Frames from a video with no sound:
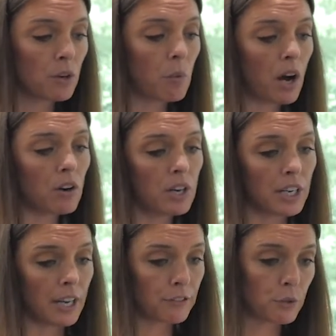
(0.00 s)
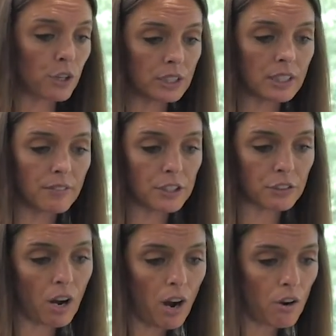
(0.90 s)
Well, if you couldn't live in
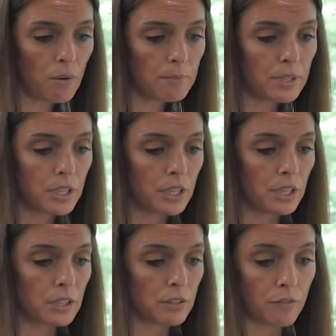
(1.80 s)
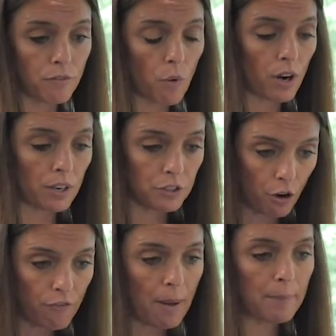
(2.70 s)
your home for
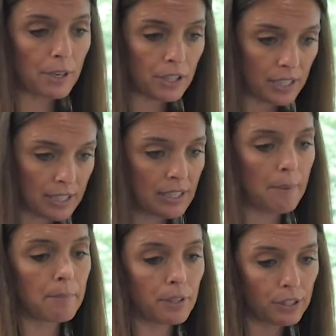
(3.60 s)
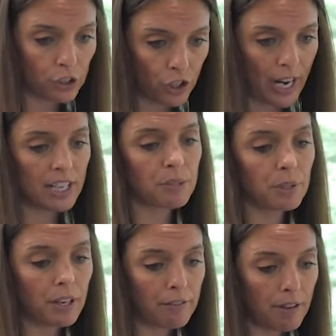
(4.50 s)
November, December,
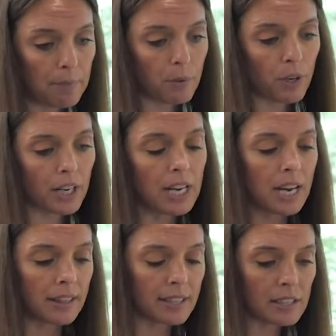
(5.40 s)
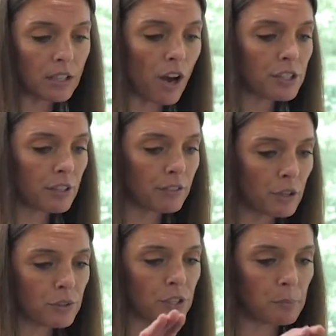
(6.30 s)
January, February, this loss of
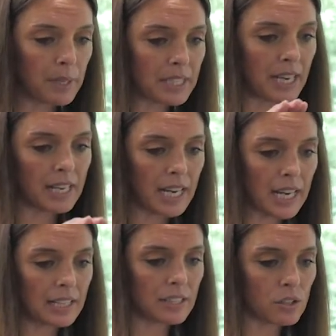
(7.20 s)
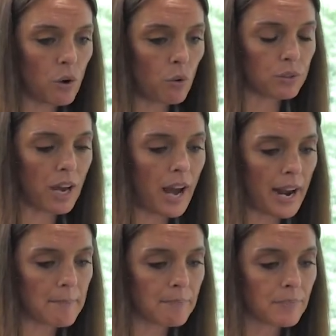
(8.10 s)
use has been kicking in this whole
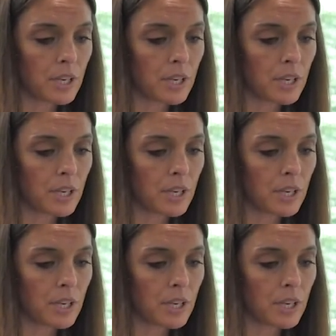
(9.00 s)
time.